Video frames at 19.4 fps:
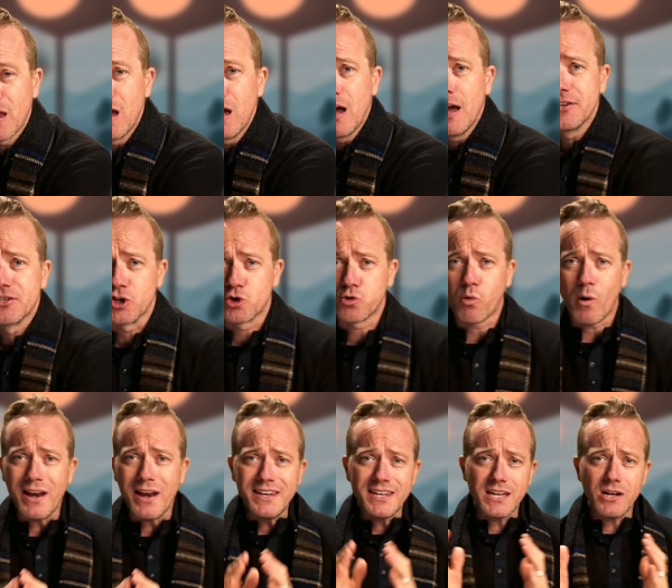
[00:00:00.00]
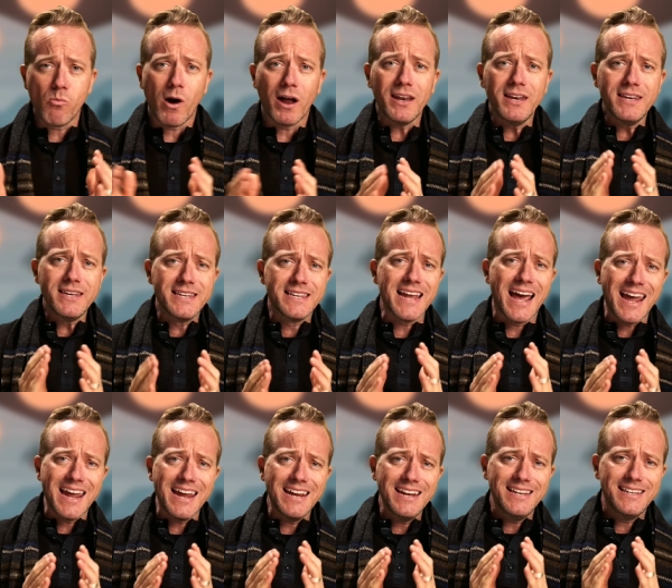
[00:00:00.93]
It's a 21
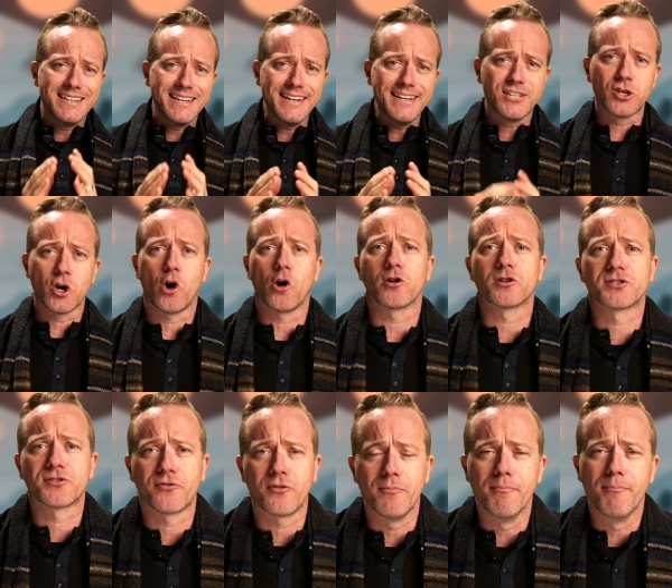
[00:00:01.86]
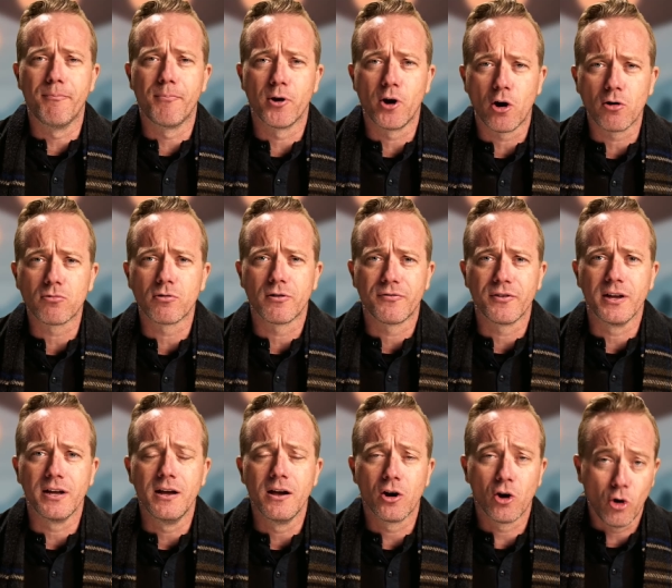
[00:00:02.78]
day detox from
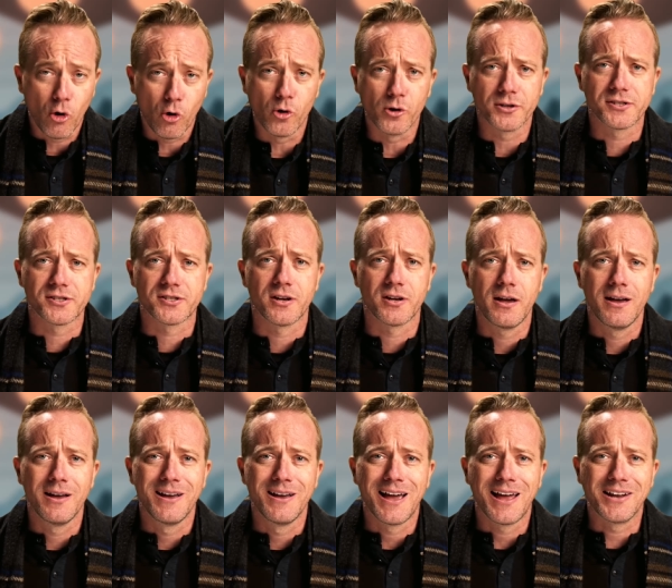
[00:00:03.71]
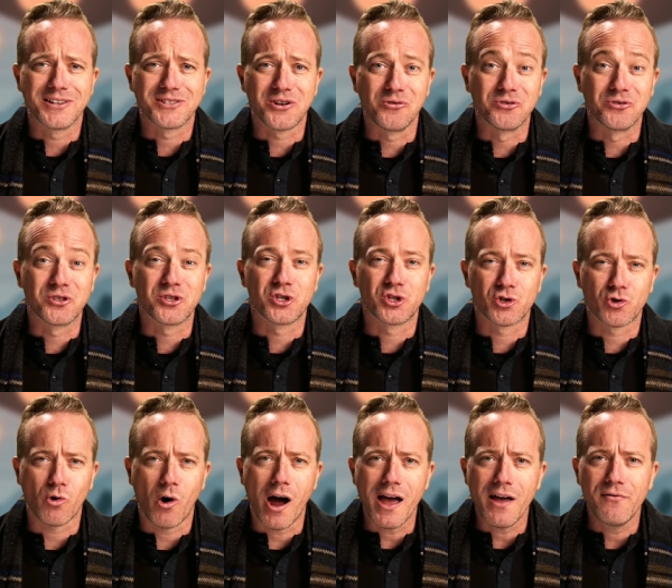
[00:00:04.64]
pornography course and it's called
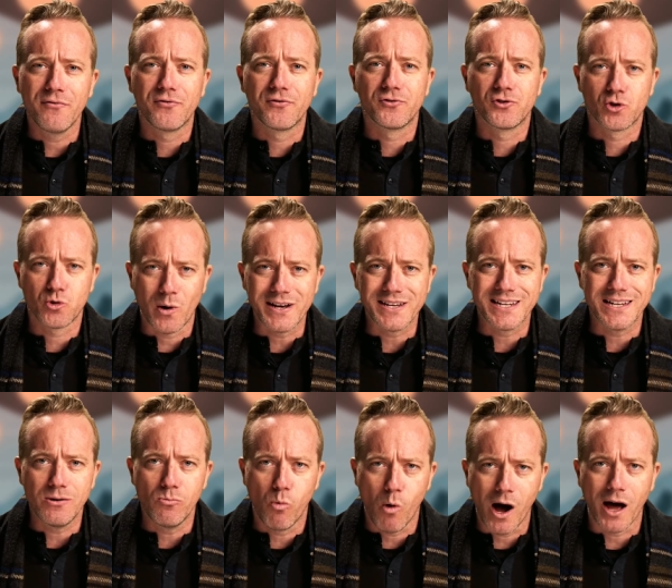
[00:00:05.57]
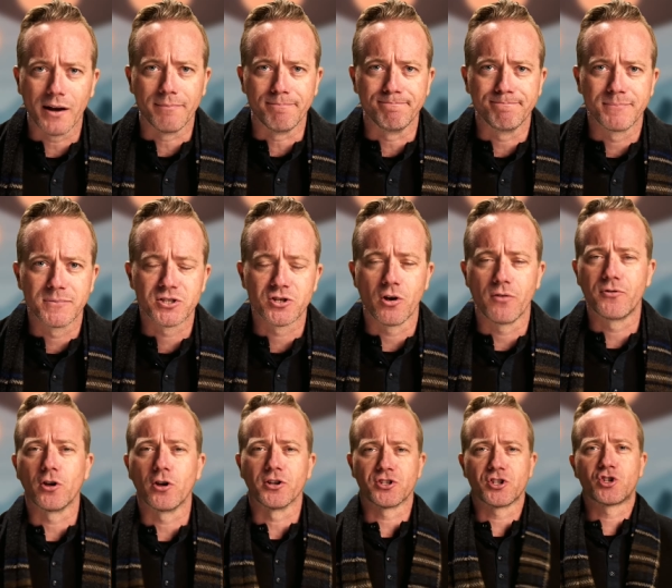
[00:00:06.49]
Strive21. So if you
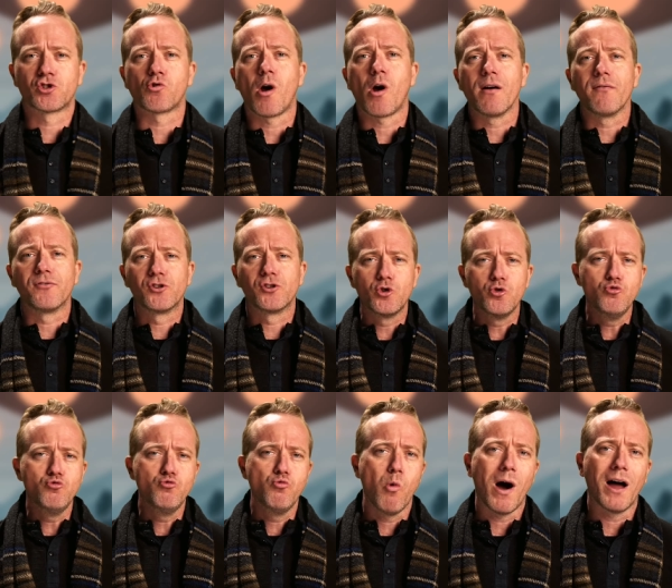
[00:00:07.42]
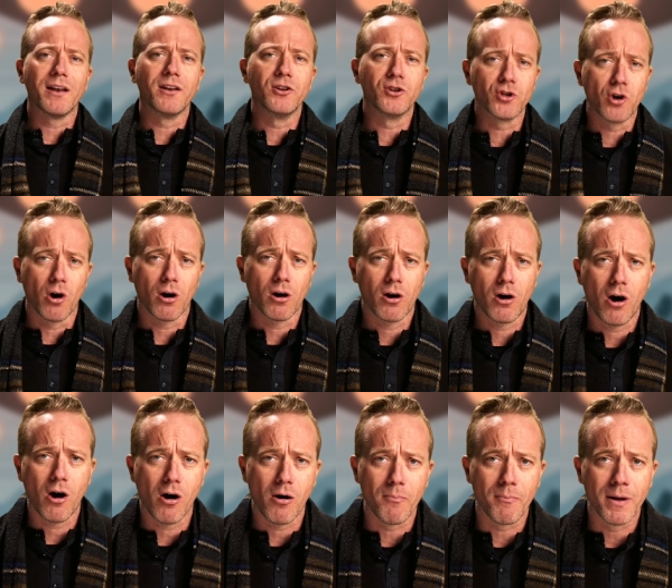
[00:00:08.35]
go to
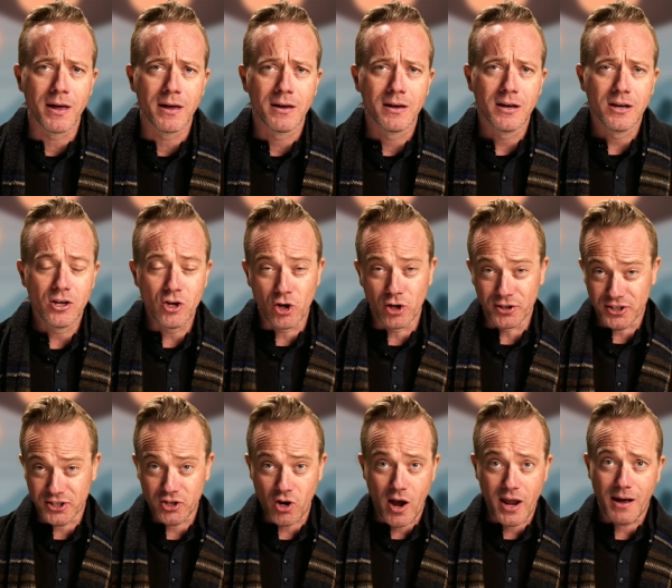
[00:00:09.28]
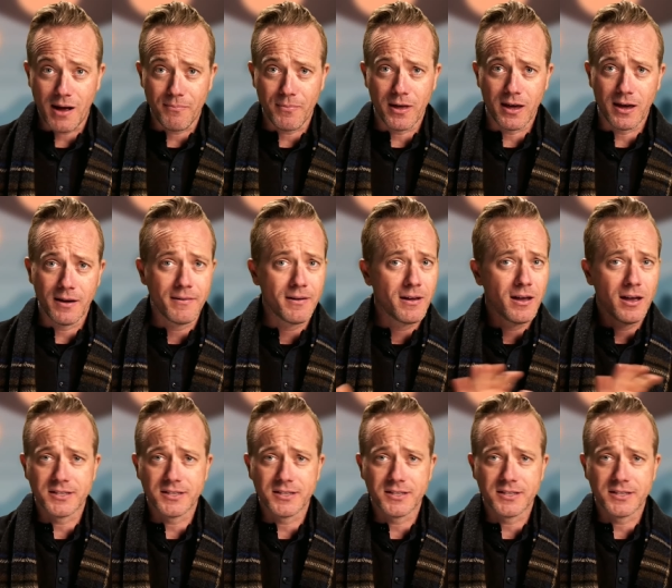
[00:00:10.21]
strive21.com, you can sign up there.